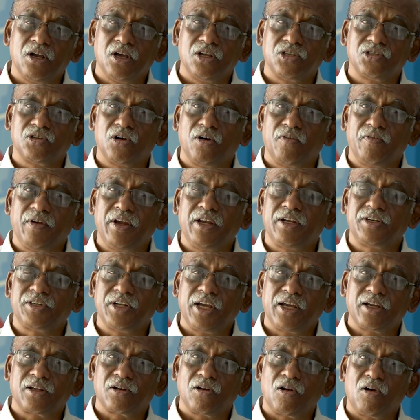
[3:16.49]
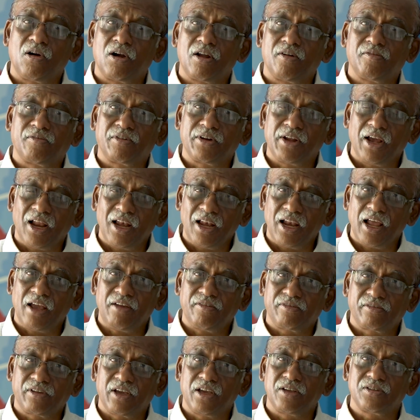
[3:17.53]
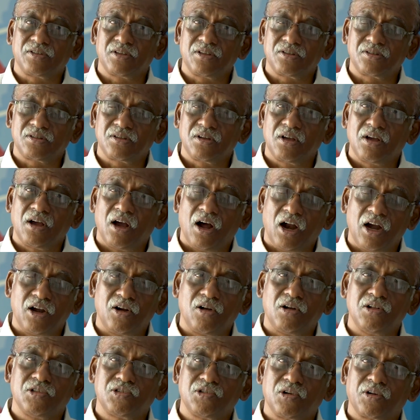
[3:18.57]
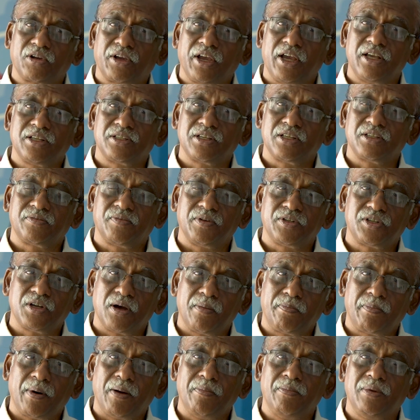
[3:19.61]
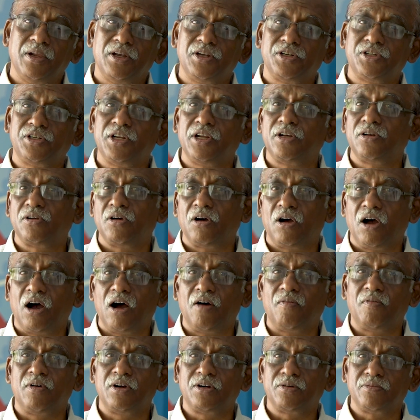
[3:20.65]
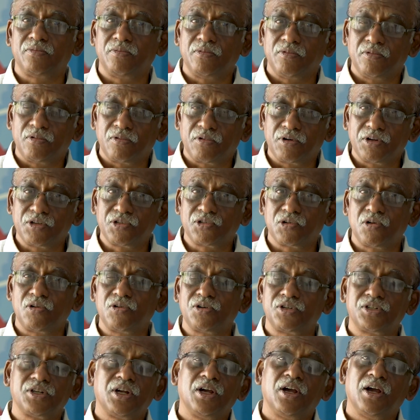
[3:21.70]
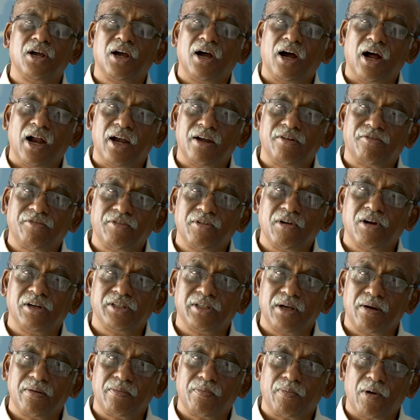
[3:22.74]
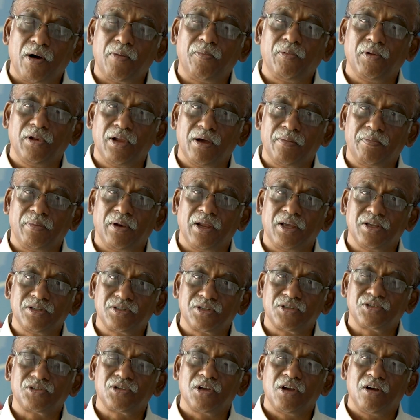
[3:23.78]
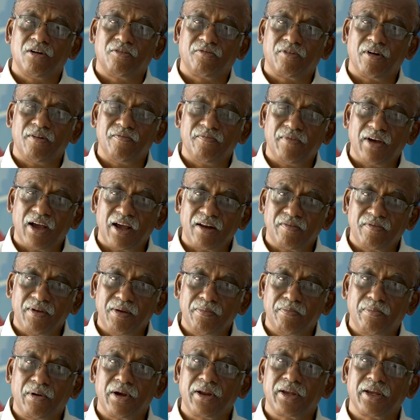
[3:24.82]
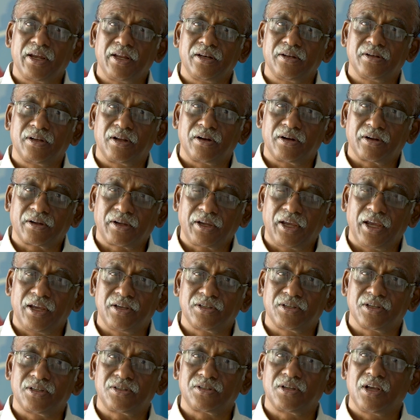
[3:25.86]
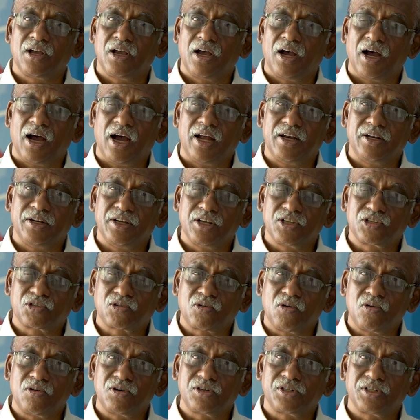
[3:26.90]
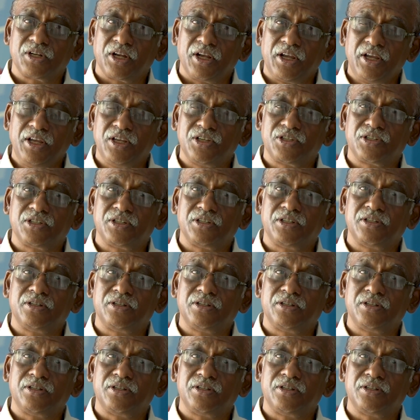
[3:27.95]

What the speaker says: So we take a lot of real life cases and also cases which are published in Harvard Resource and few other popular places from where we bring in the cases, and this course is